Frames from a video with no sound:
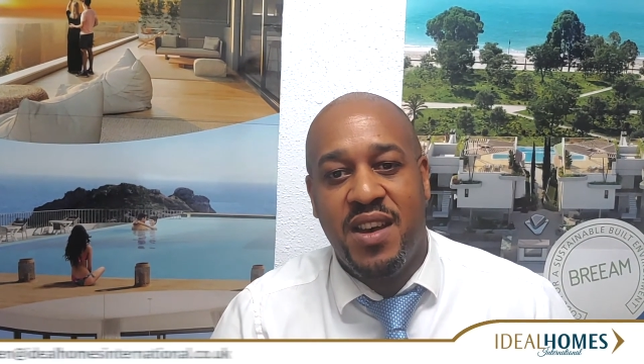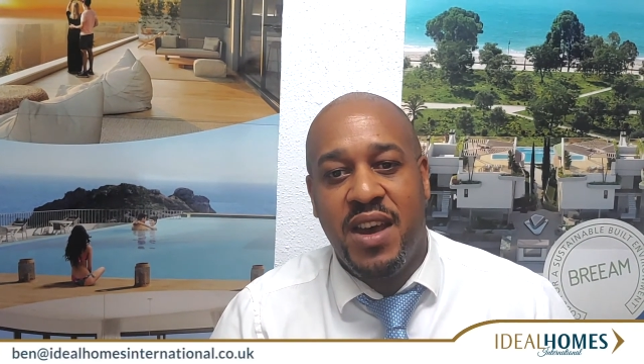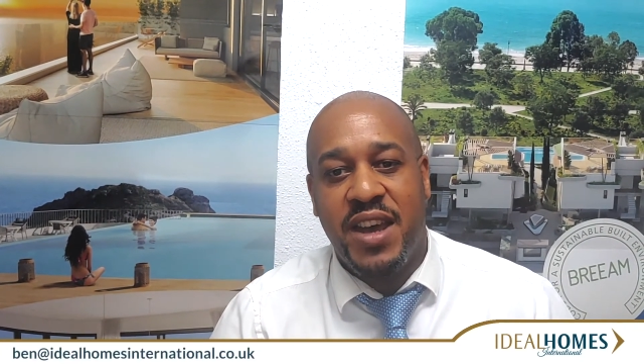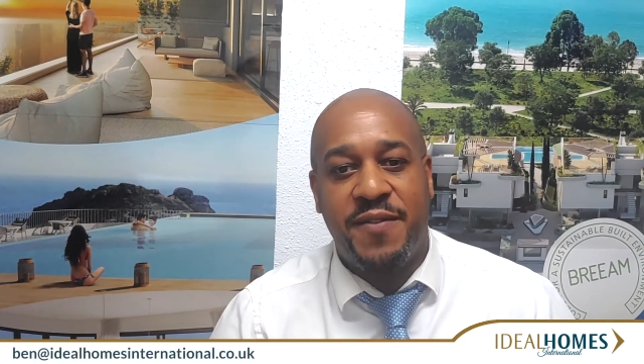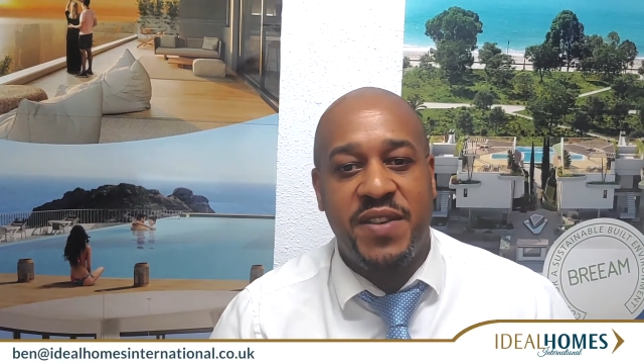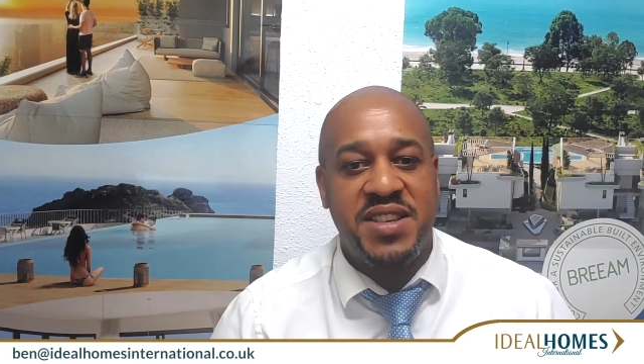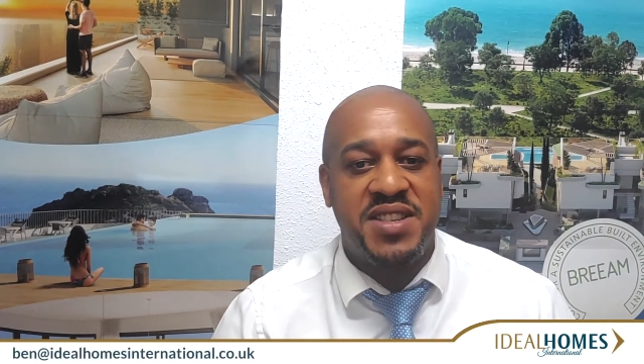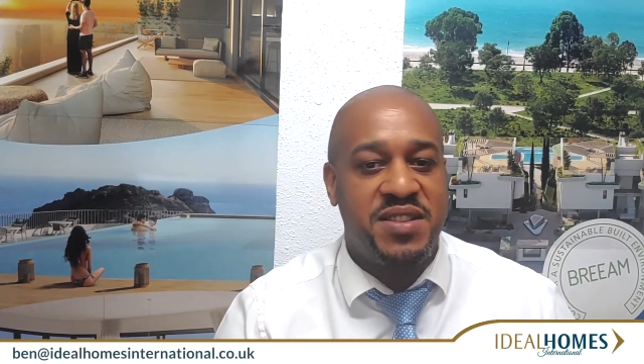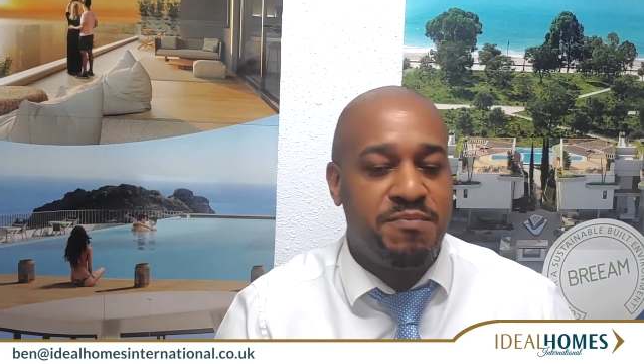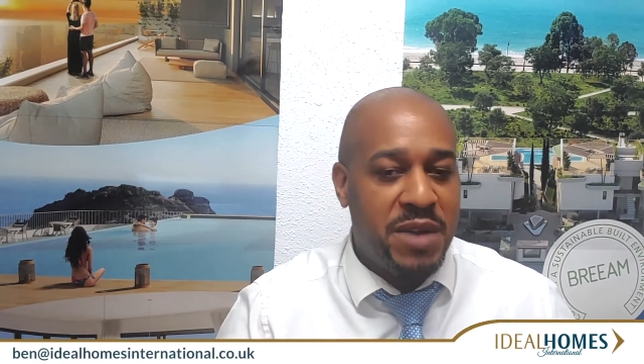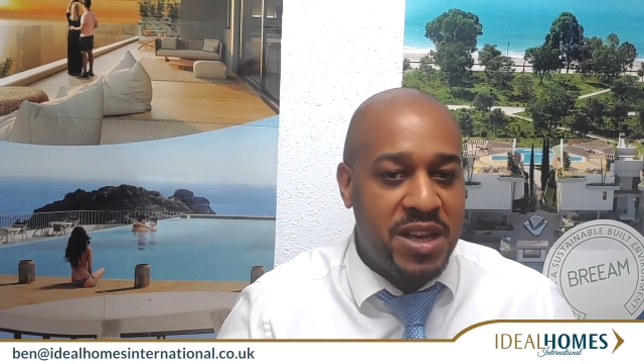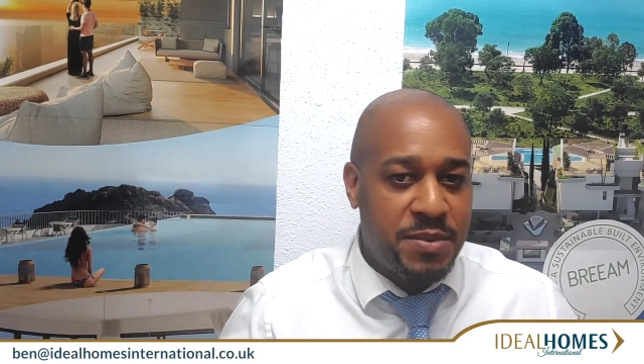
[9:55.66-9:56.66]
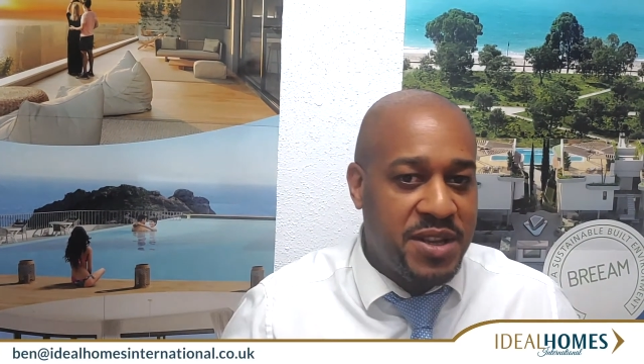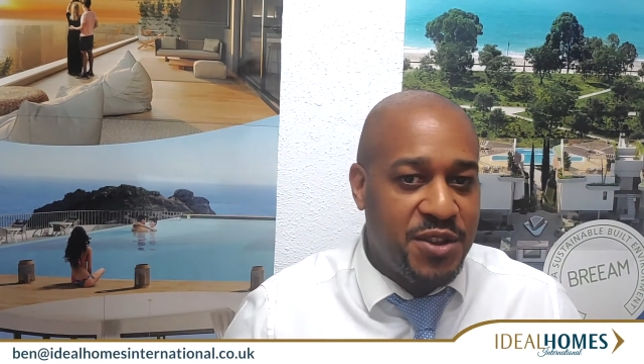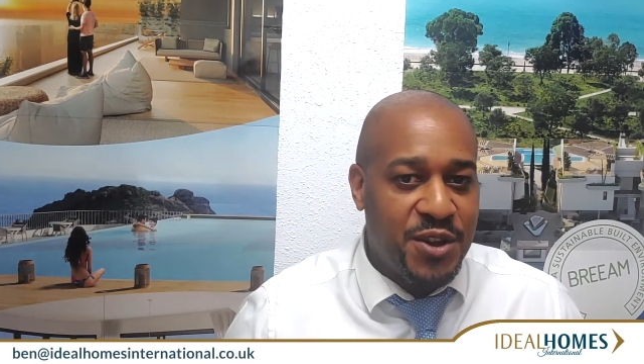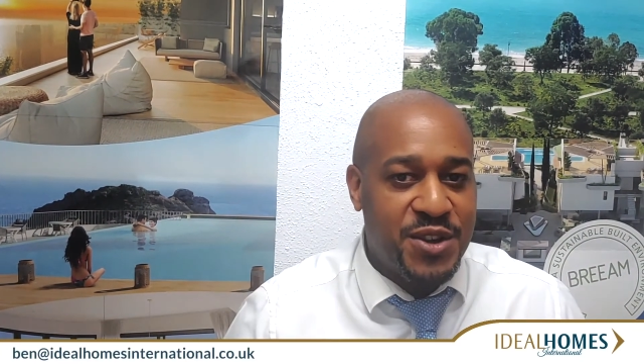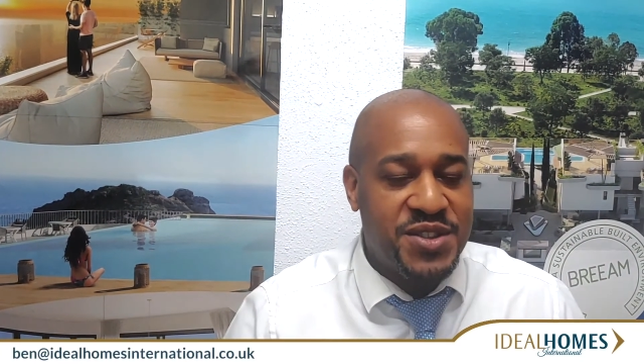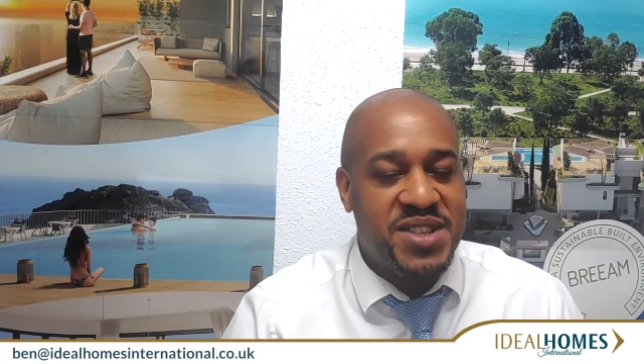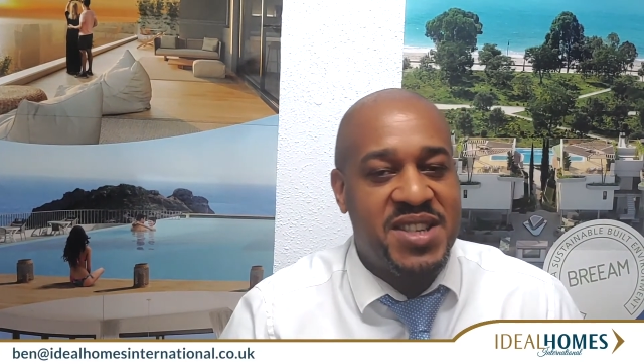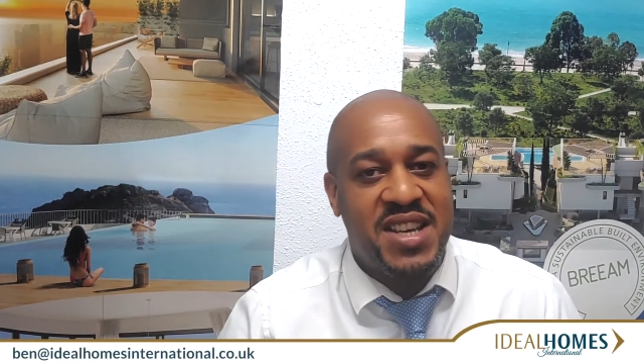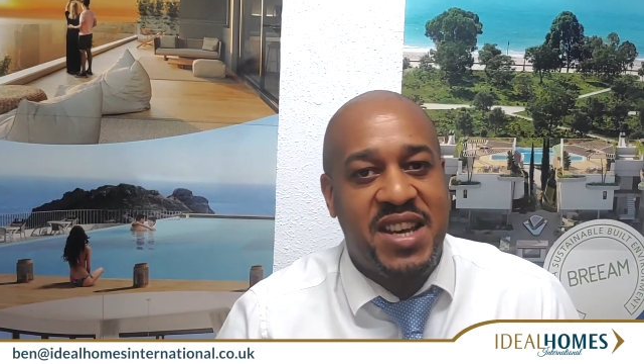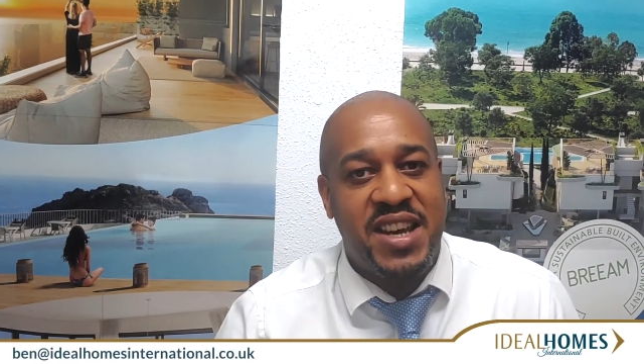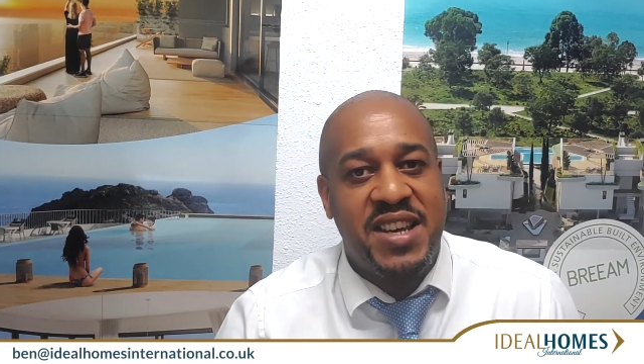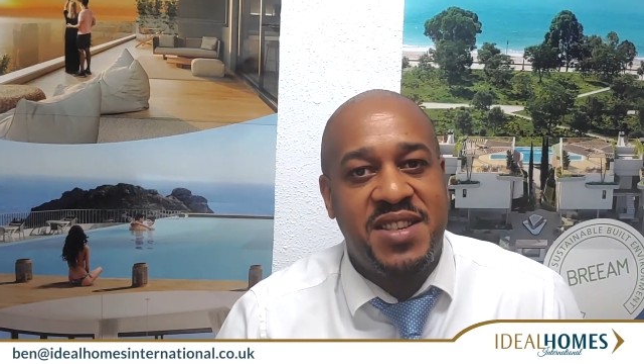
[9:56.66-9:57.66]
If it's maybe not
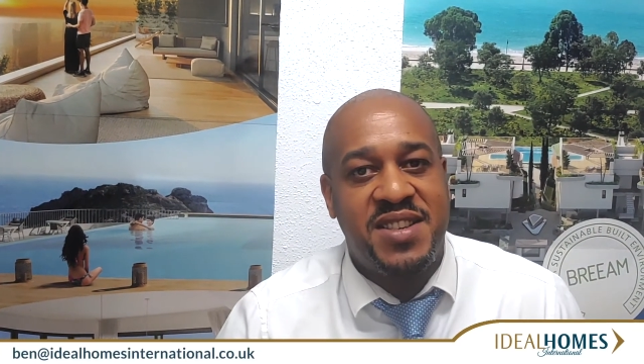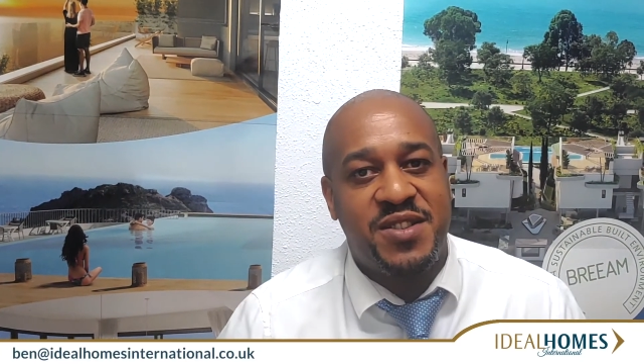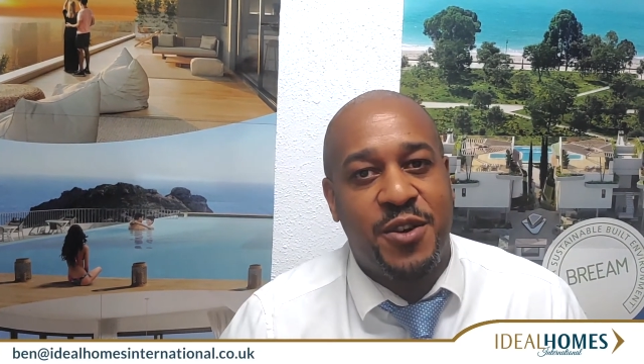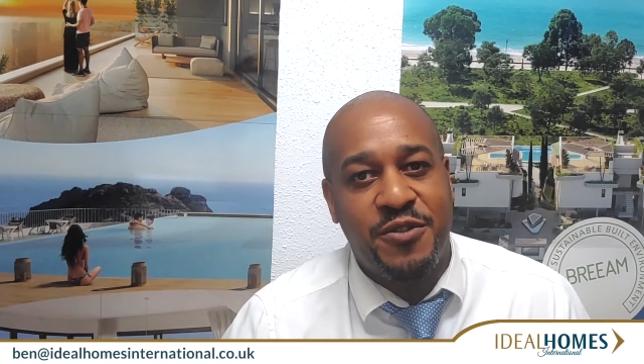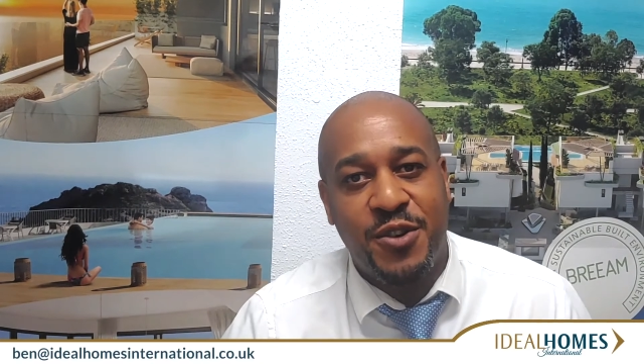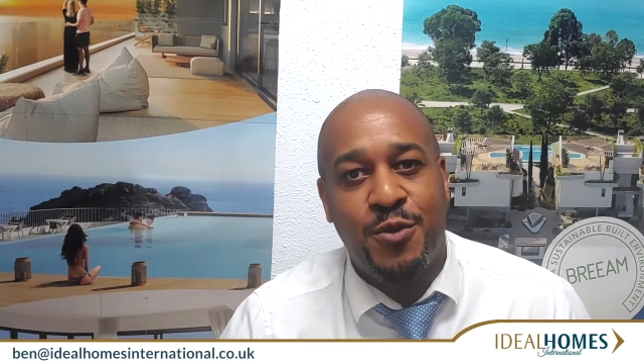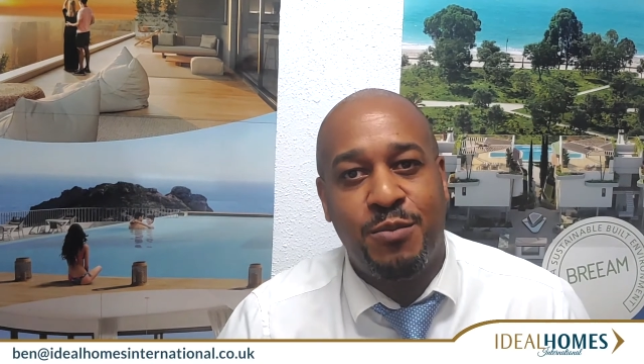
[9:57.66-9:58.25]
historical